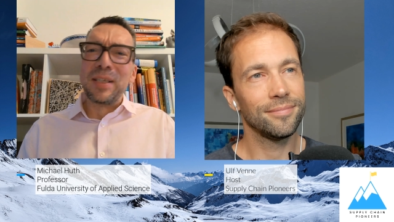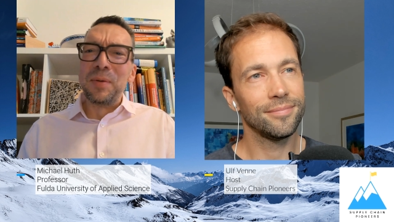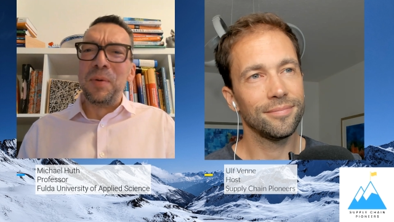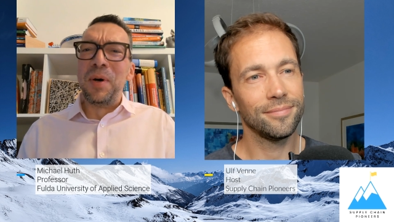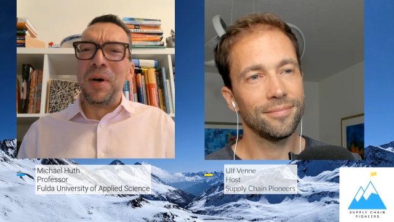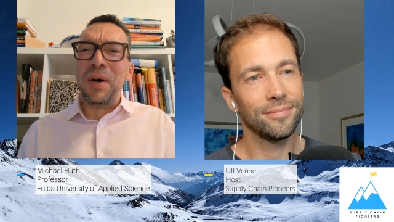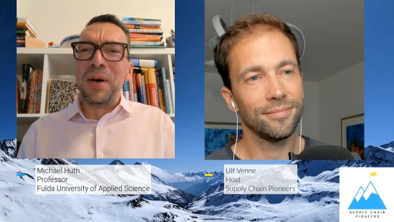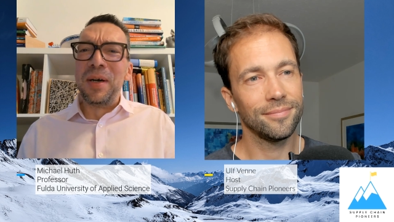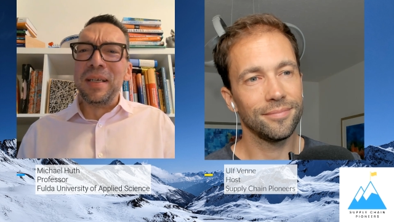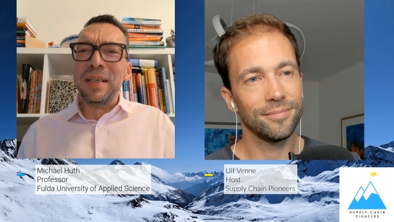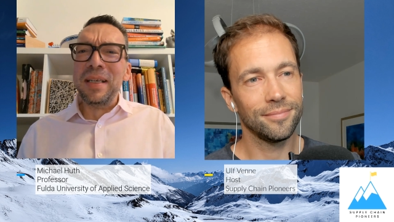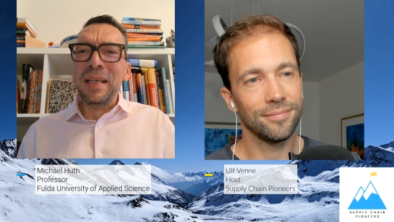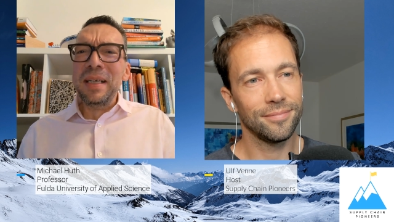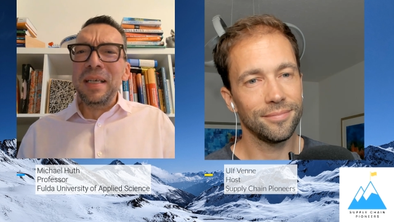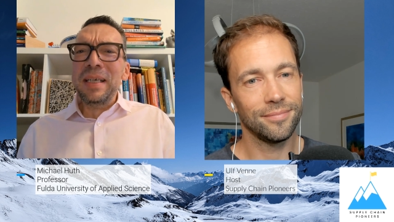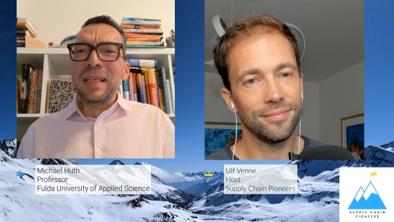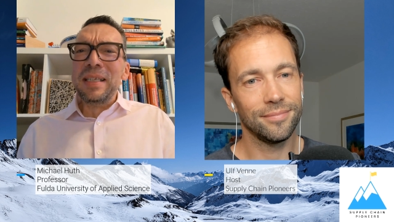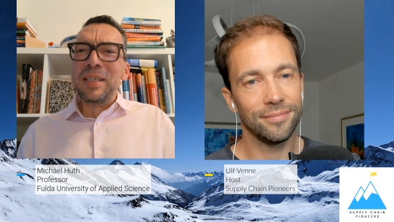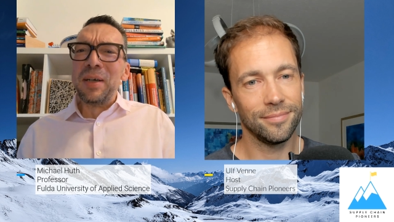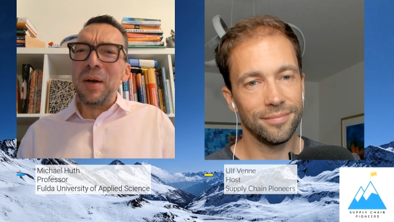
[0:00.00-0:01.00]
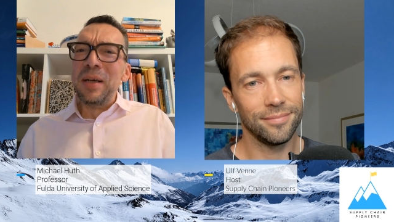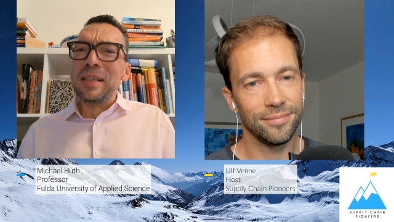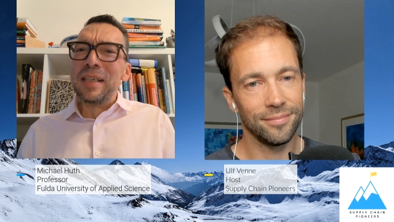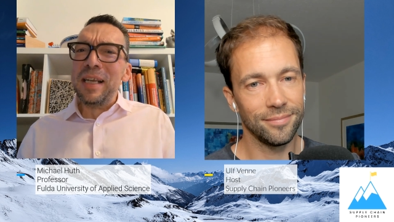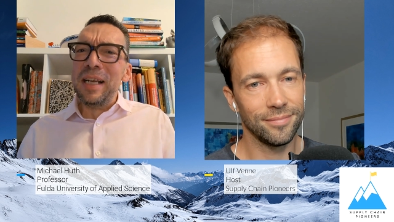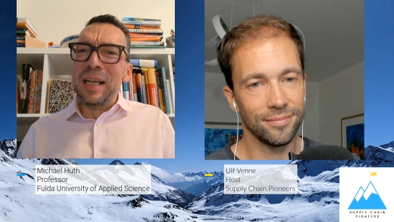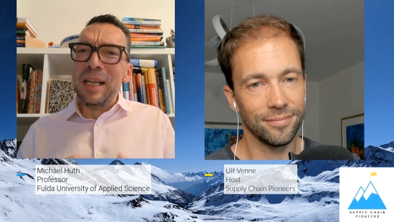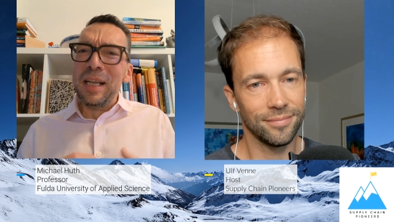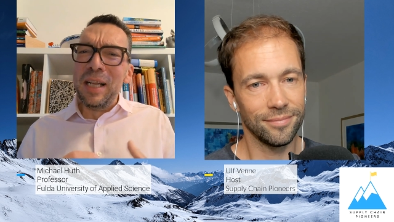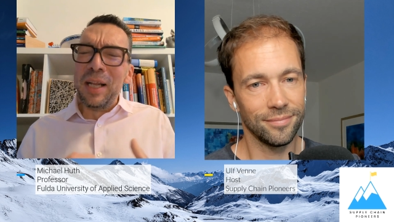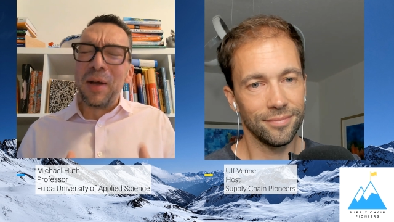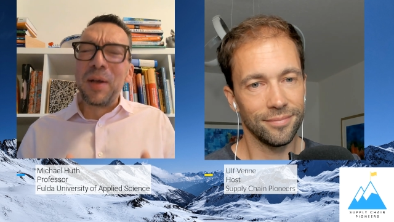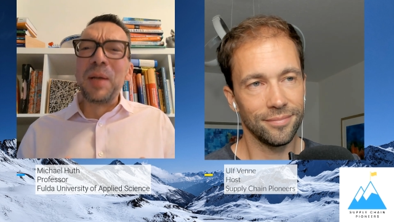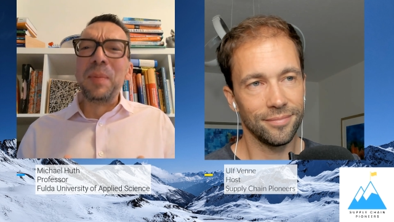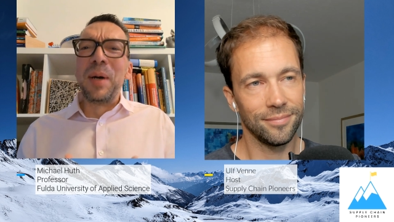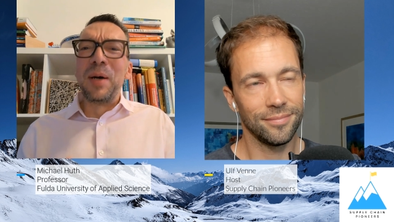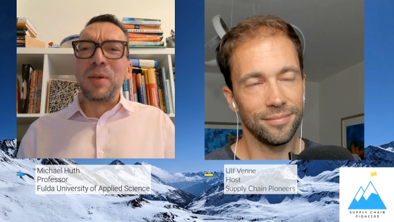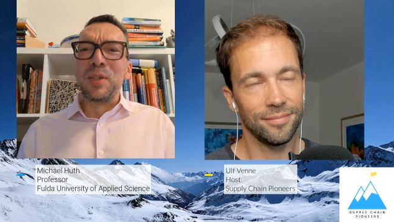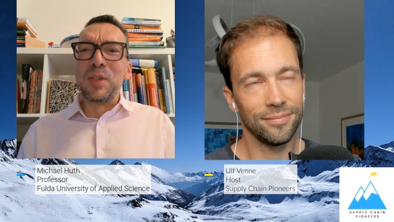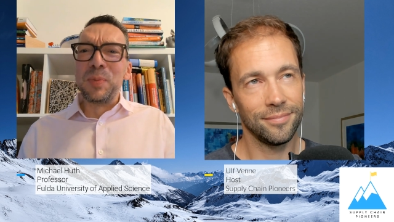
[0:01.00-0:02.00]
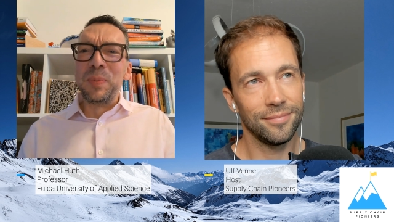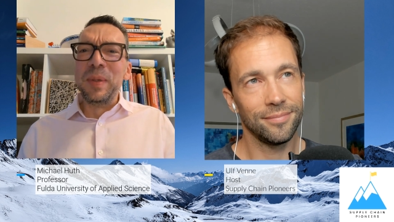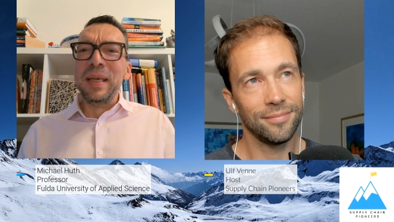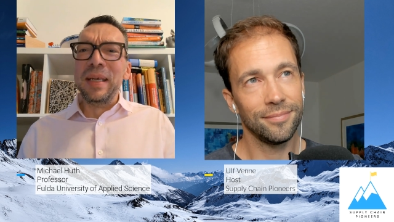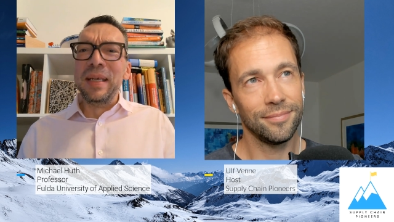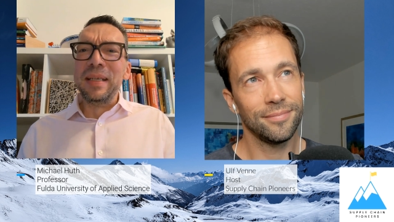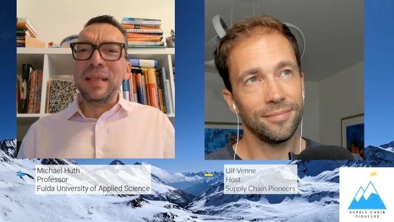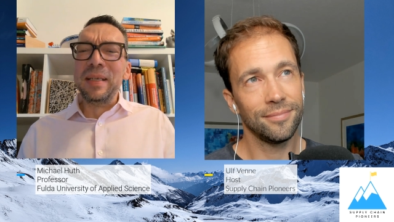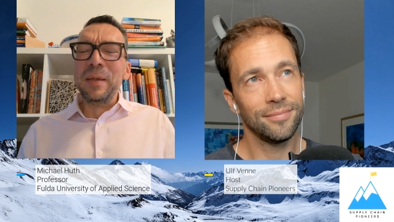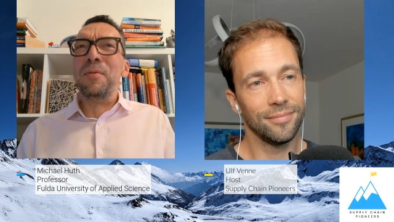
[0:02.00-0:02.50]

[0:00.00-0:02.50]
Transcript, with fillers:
Speaker 1: so on. So it's a lot about speed.